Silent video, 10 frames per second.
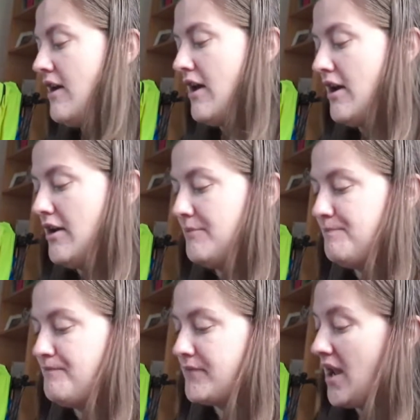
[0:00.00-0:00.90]
And
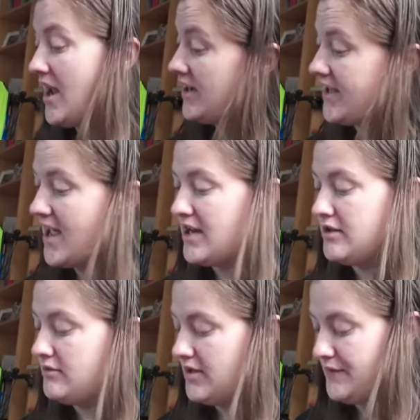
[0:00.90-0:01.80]
again,
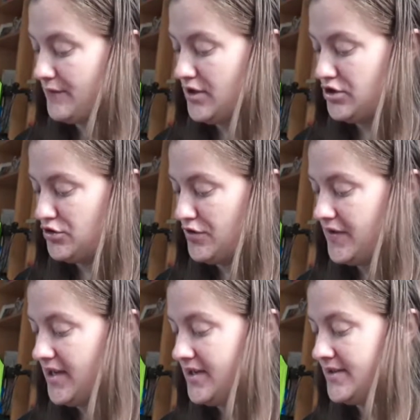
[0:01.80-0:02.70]
if I enjoy
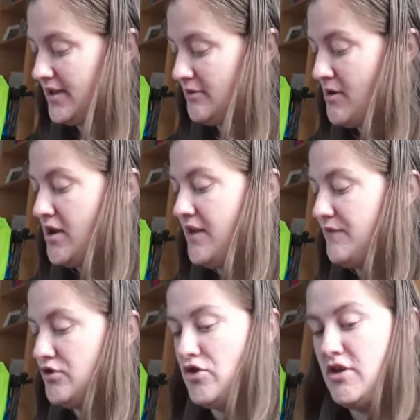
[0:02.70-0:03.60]
these, then I might even
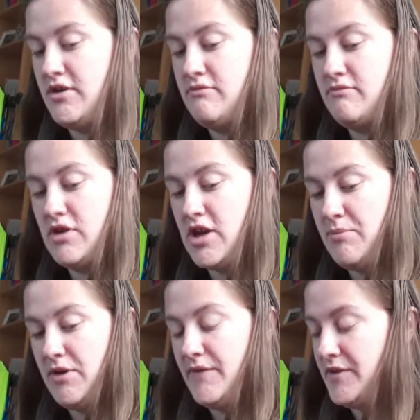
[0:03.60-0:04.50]
try a
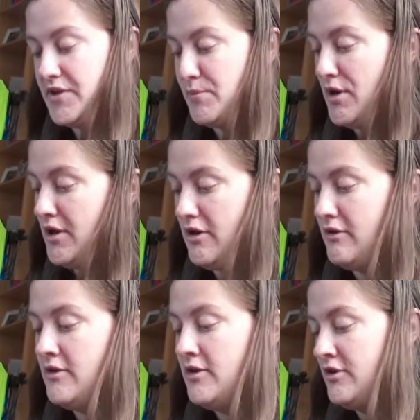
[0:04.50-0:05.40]
couple of others by her.
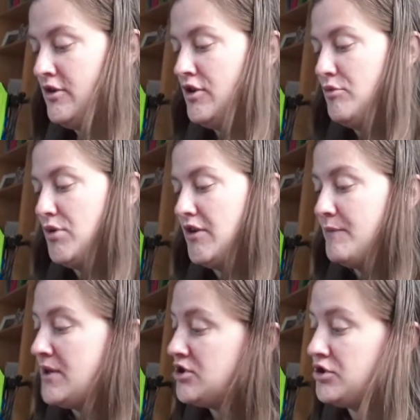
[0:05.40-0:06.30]
But I've
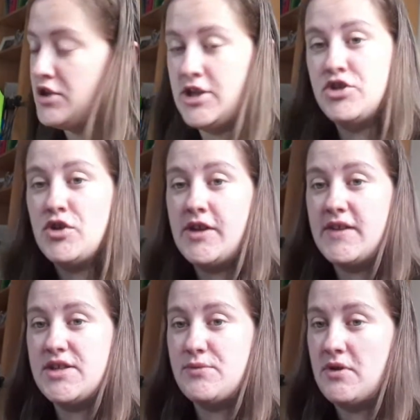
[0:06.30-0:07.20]
been enjoying
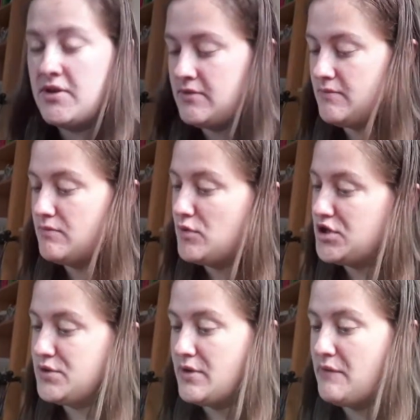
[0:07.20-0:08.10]
this one, which
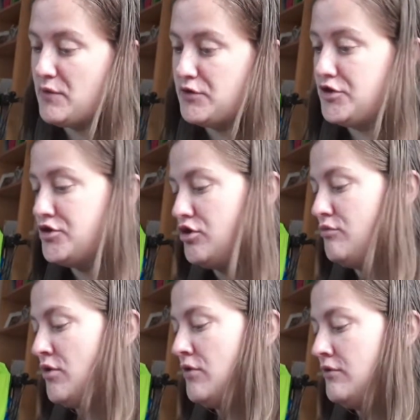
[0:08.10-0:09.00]
is why I've ordered two
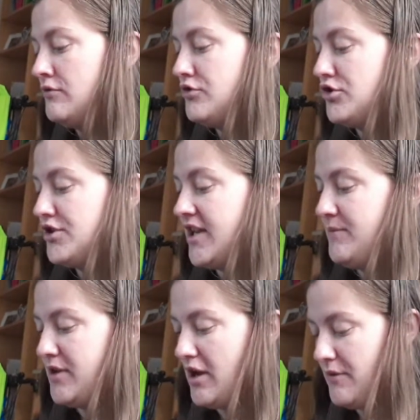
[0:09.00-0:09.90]
more, just to keep
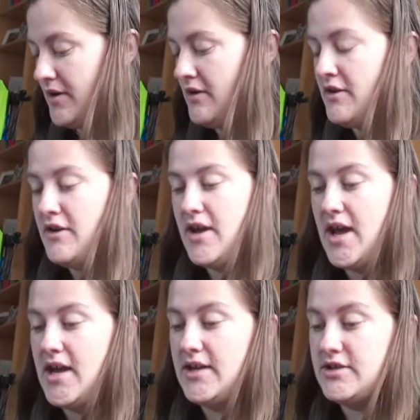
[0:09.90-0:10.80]
me going.
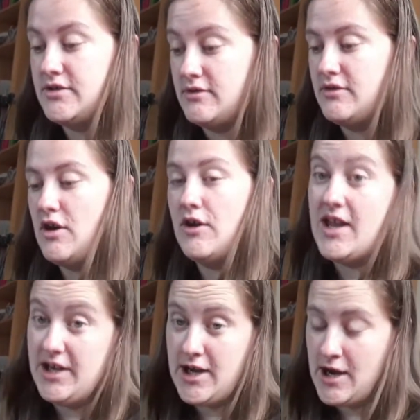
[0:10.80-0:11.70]
And I'll
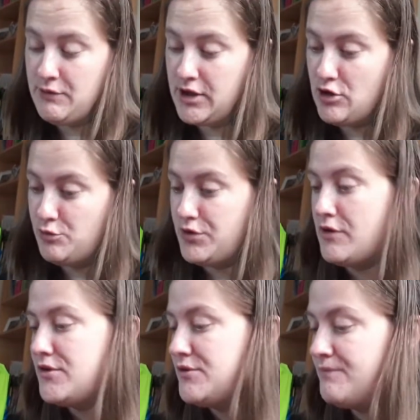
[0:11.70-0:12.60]
let you know how I get on with
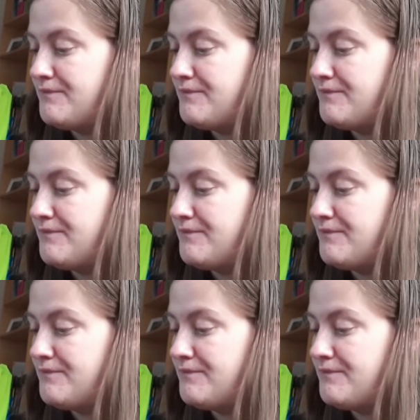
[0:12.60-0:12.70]
those.